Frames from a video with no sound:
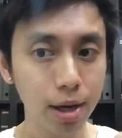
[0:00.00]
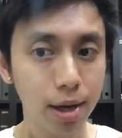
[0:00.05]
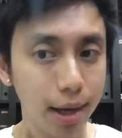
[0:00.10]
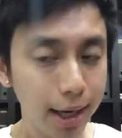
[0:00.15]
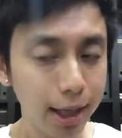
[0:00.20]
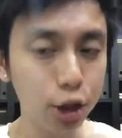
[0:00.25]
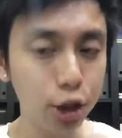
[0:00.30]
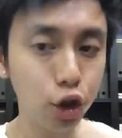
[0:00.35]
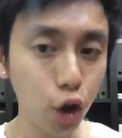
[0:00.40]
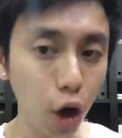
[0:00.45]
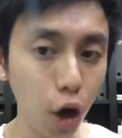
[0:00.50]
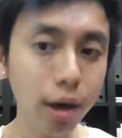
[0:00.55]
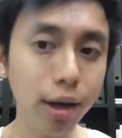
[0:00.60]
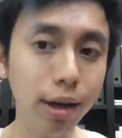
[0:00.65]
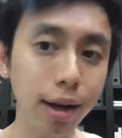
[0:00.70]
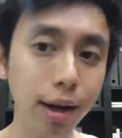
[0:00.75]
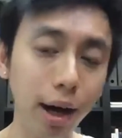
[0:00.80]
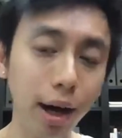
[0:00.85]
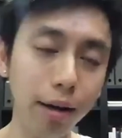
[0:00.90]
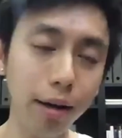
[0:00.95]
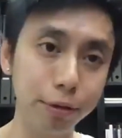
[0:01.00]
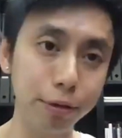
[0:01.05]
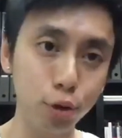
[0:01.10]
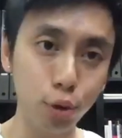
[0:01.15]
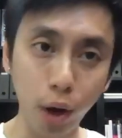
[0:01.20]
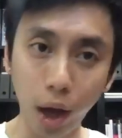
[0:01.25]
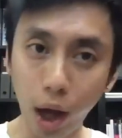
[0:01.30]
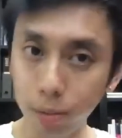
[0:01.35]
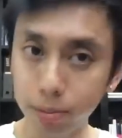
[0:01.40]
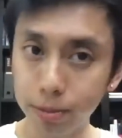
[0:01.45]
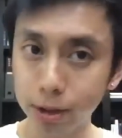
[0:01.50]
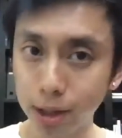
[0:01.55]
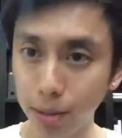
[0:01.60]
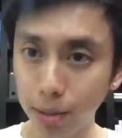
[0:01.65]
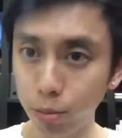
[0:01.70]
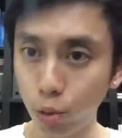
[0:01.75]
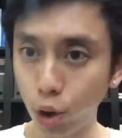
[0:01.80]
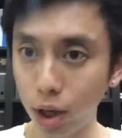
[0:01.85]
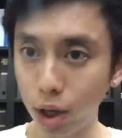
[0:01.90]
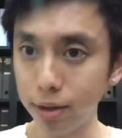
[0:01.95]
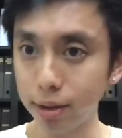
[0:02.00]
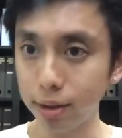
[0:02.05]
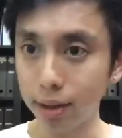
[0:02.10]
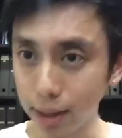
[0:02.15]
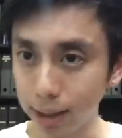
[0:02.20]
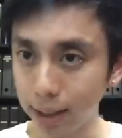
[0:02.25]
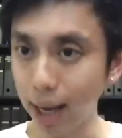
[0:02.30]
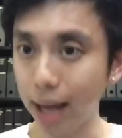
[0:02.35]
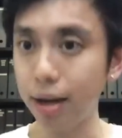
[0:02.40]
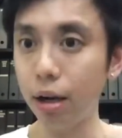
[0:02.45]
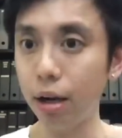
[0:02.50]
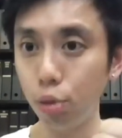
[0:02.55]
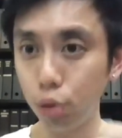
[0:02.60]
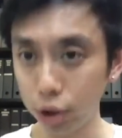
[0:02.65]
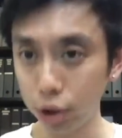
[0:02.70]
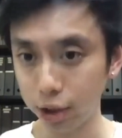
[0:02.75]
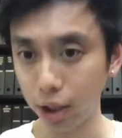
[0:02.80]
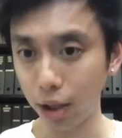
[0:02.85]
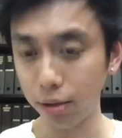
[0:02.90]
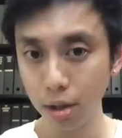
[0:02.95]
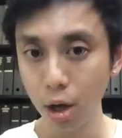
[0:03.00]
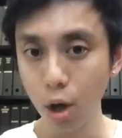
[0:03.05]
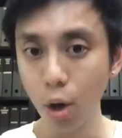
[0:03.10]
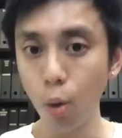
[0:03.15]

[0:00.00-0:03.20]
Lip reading: is not enough to help someone get a result.